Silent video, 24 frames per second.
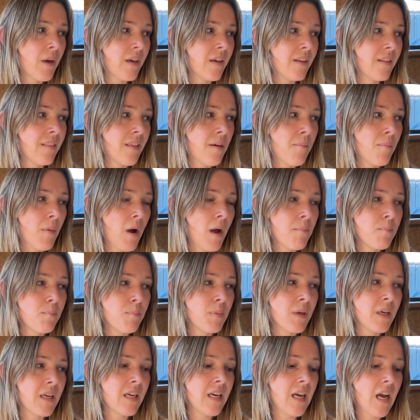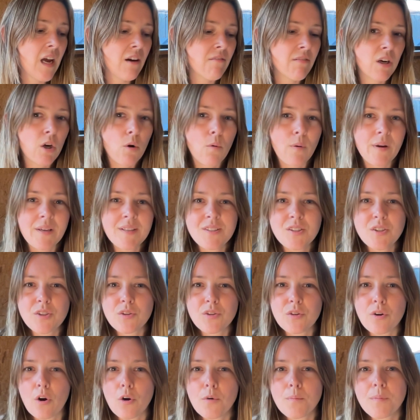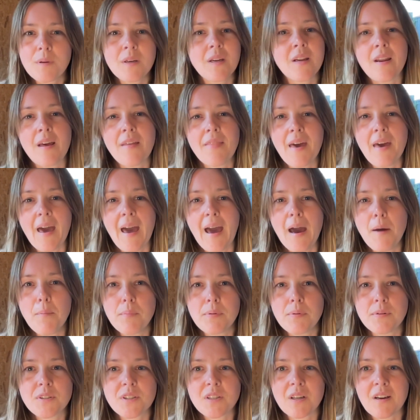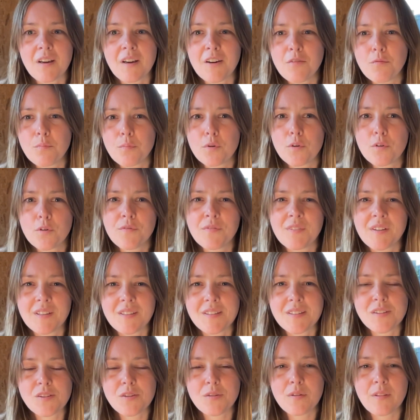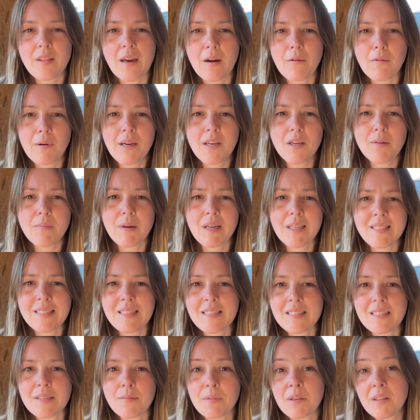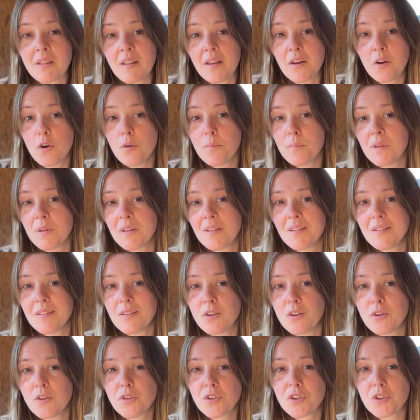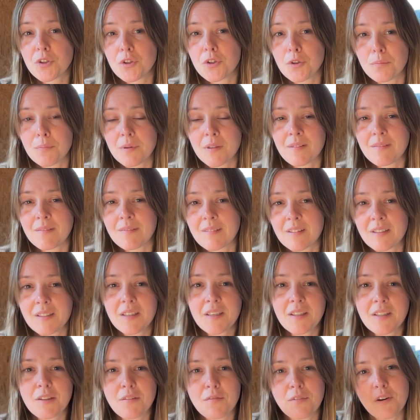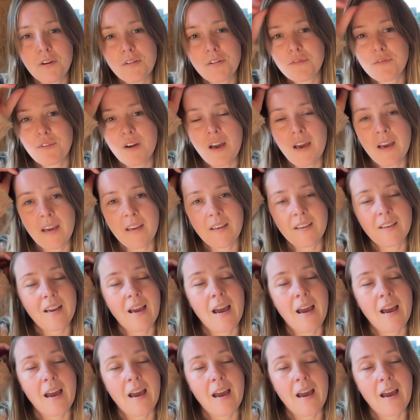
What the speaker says: There might be a request to open another app to kind of prove that it's you that way. You might see something like open YouTube and click the verify